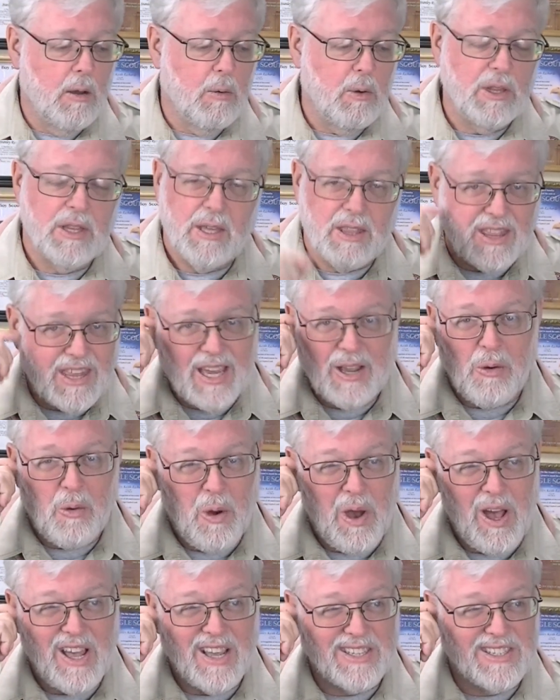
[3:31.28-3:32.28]
Well, the thing
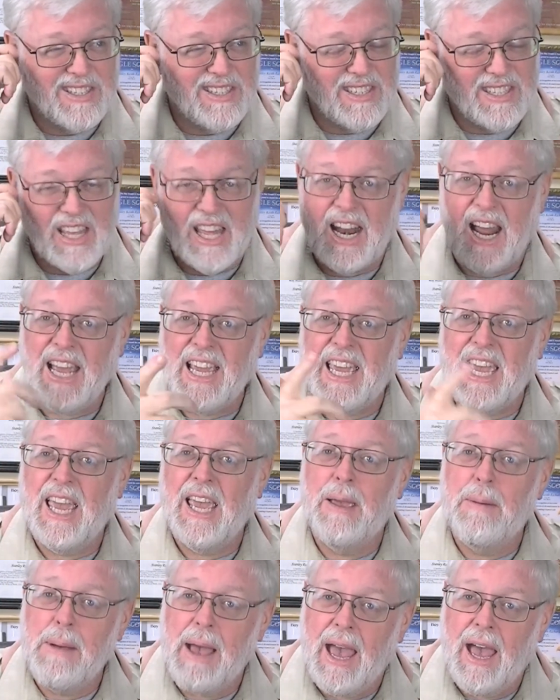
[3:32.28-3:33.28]
was is that I
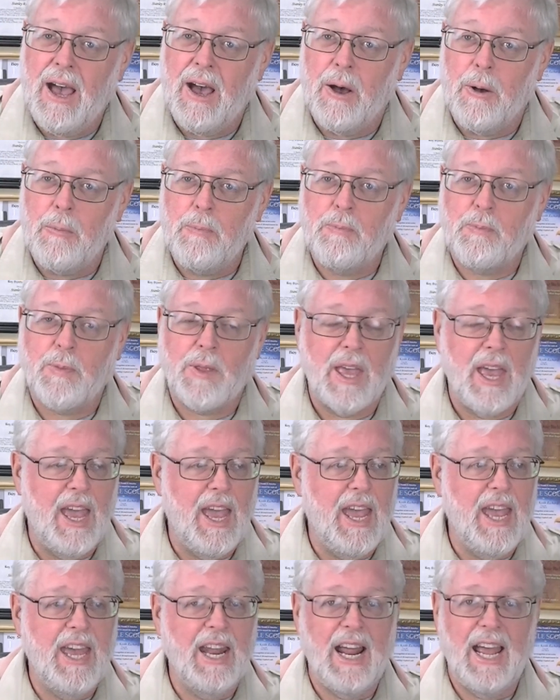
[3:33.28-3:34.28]
came out
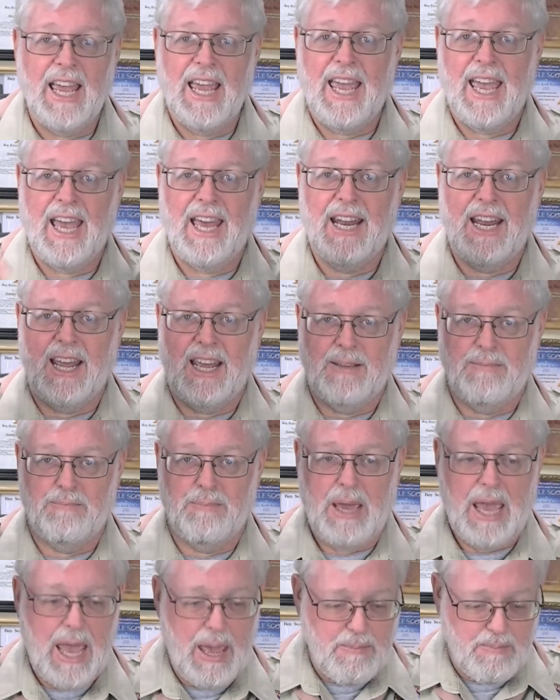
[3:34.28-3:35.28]
and I had a
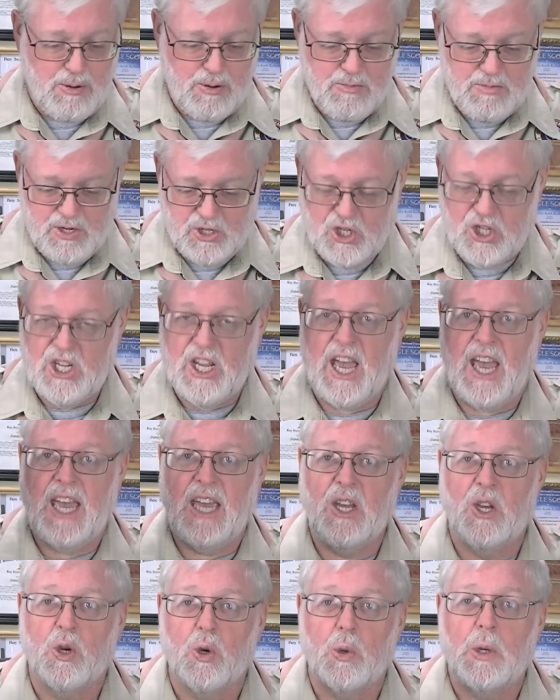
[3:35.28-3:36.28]
paper
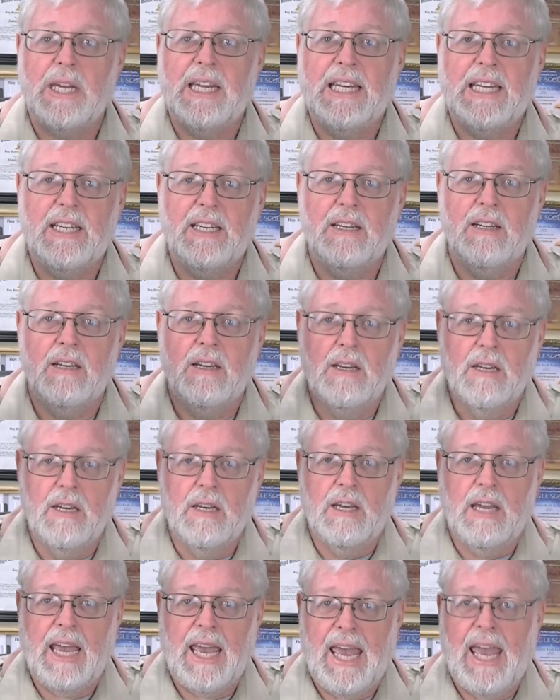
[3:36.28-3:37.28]
mache green
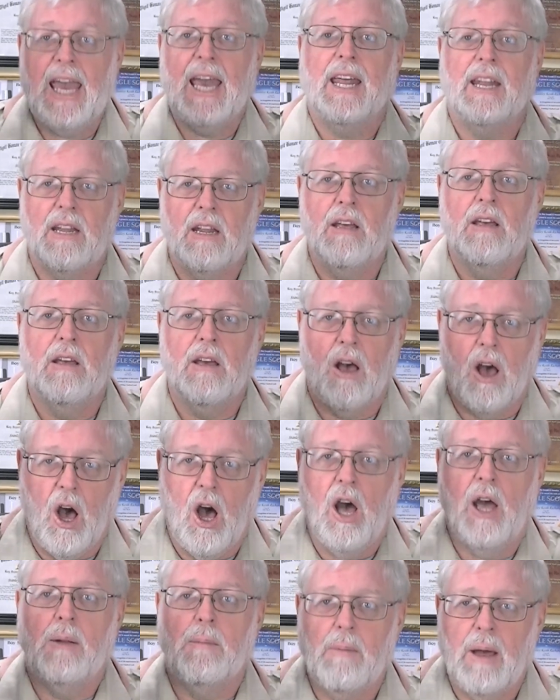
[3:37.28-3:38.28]
head
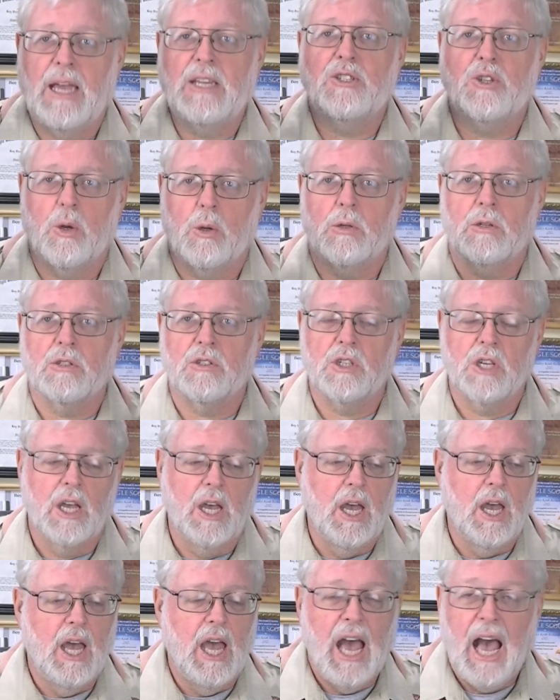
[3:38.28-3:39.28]
on my shoulders.
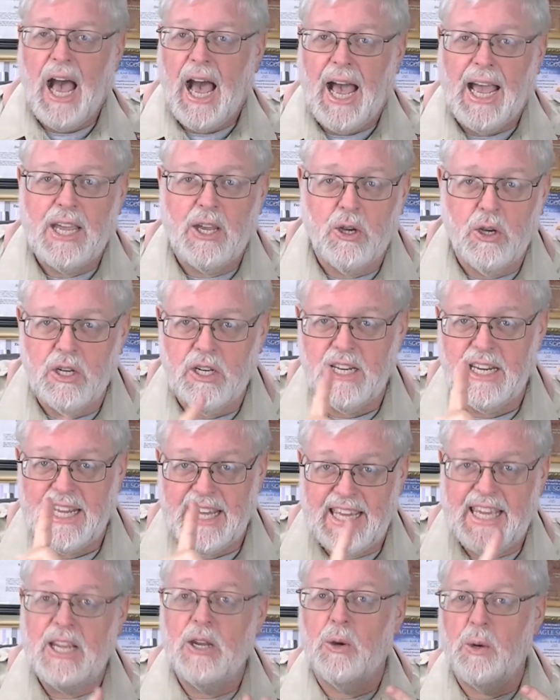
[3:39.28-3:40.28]
I couldn't
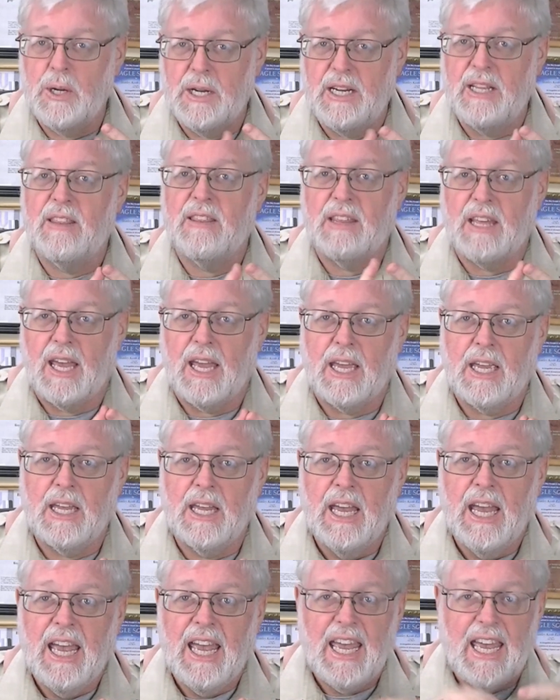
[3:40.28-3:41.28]
hear anything
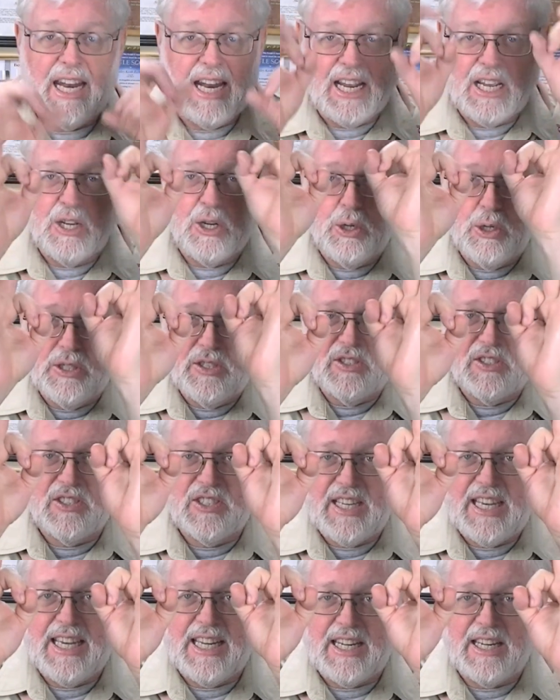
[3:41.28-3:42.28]
and I couldn't
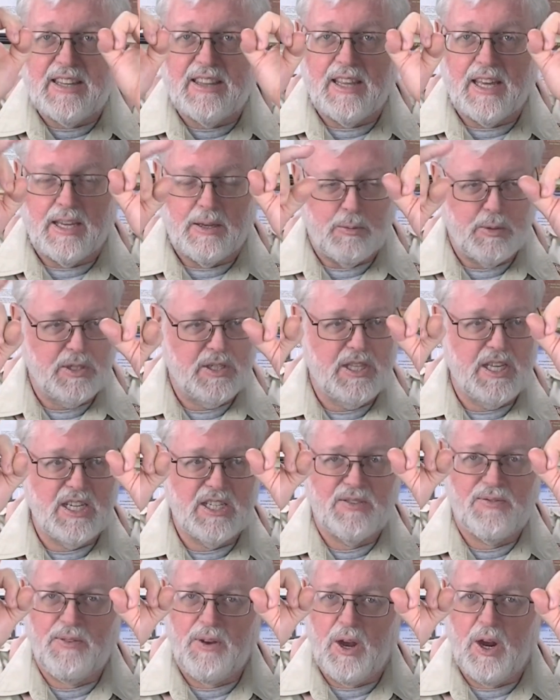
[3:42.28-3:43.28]
see anything. It was
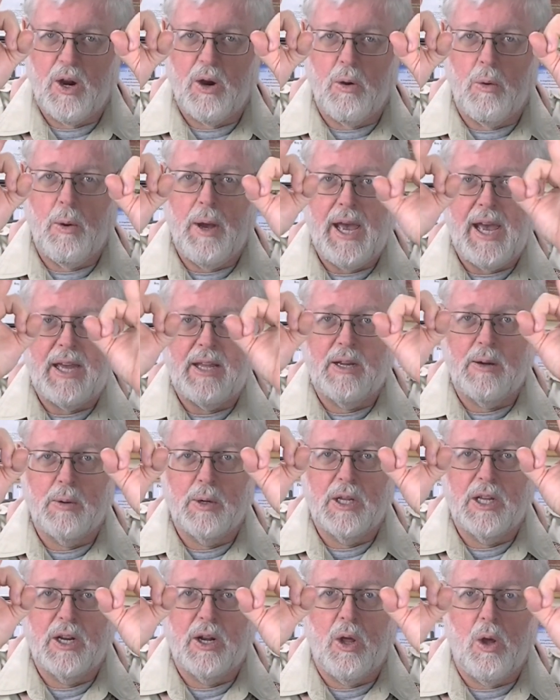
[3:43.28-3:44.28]
this far away and there
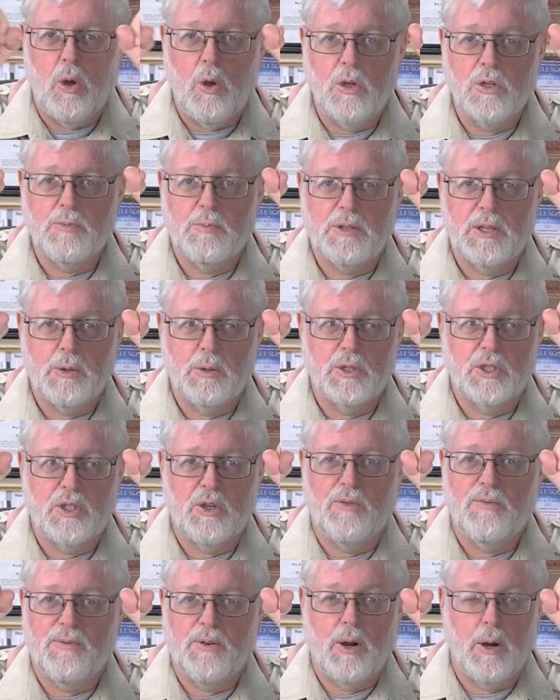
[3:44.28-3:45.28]
were little holes, but they were
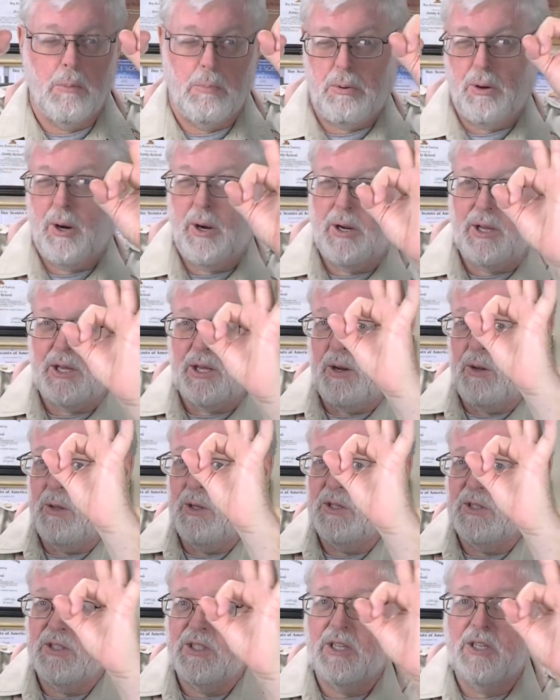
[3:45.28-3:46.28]
so far apart I could
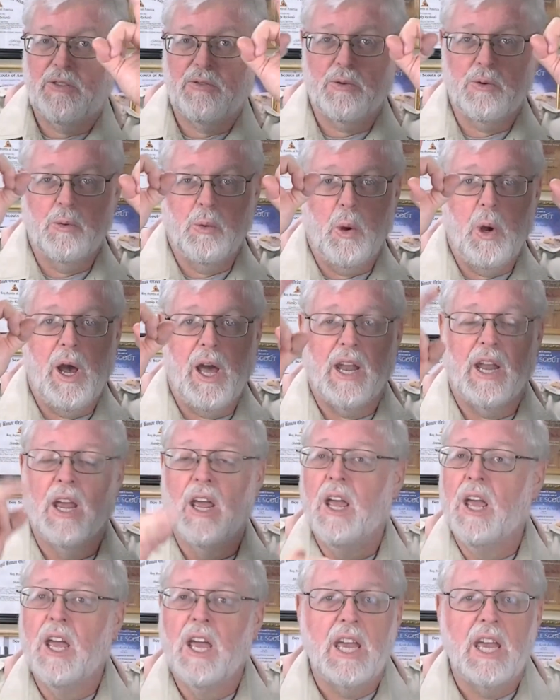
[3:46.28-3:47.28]
only see through one.
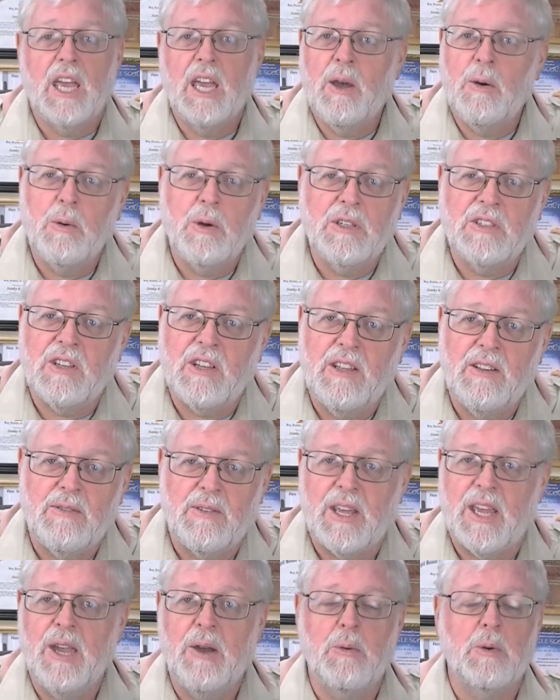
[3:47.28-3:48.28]
It was
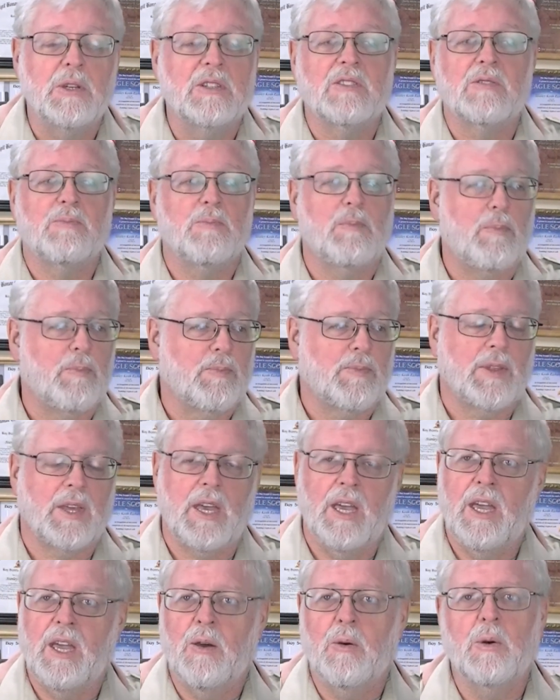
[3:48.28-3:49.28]
a it was
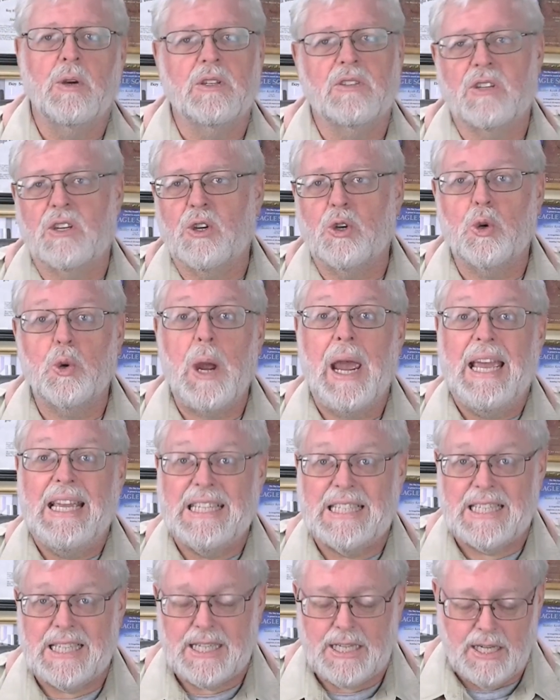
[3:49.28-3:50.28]
it was
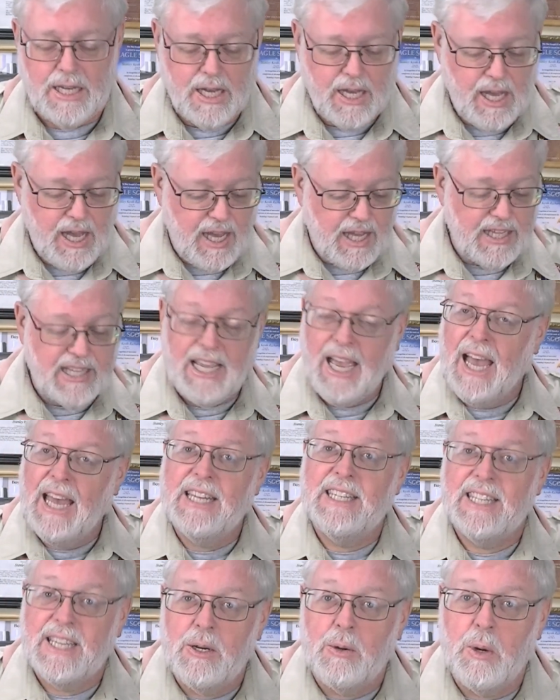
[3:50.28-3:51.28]
crazy. And the
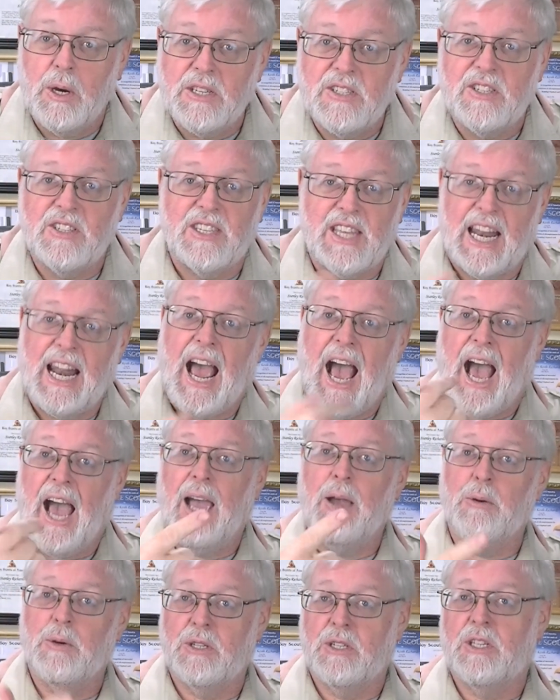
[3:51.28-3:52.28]
idea was is that
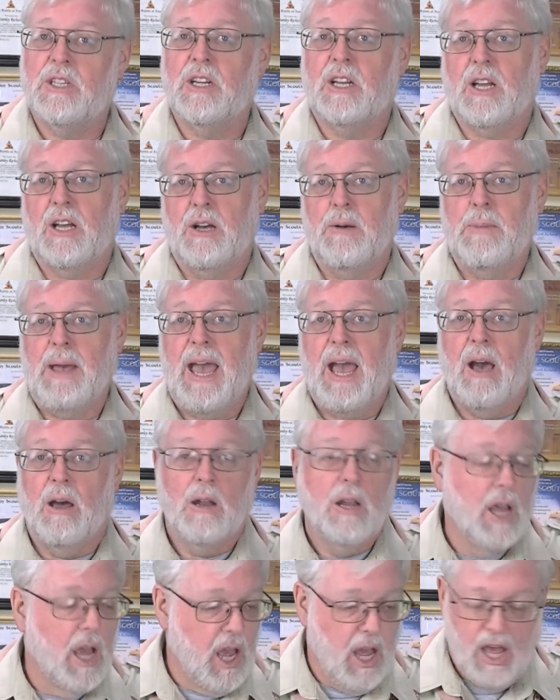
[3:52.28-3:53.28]
I was to come
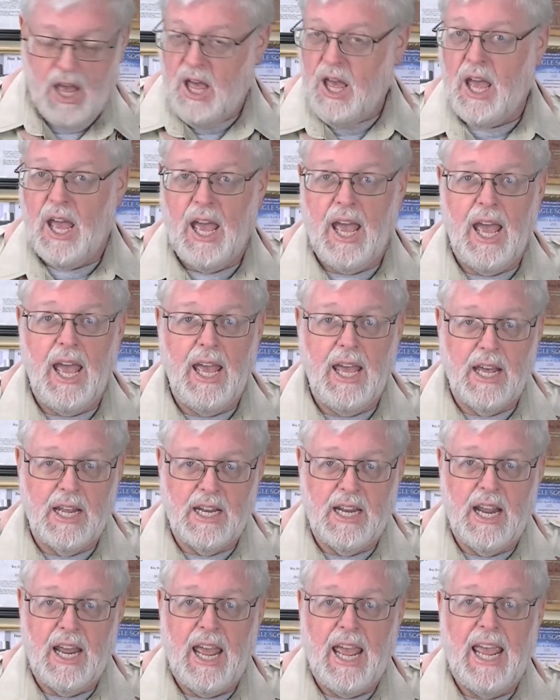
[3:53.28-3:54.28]
out
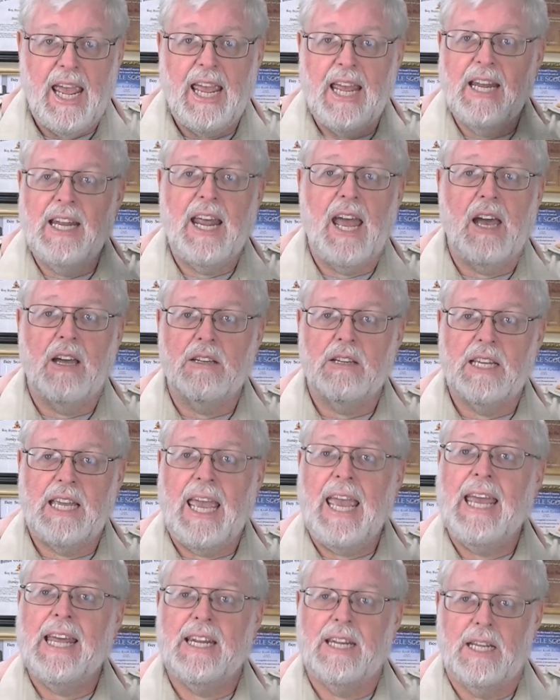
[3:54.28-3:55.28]
and hand out
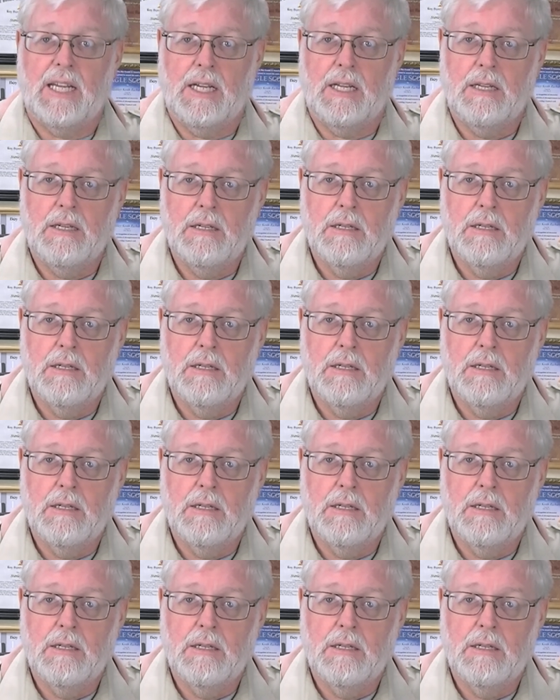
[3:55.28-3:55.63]
candy.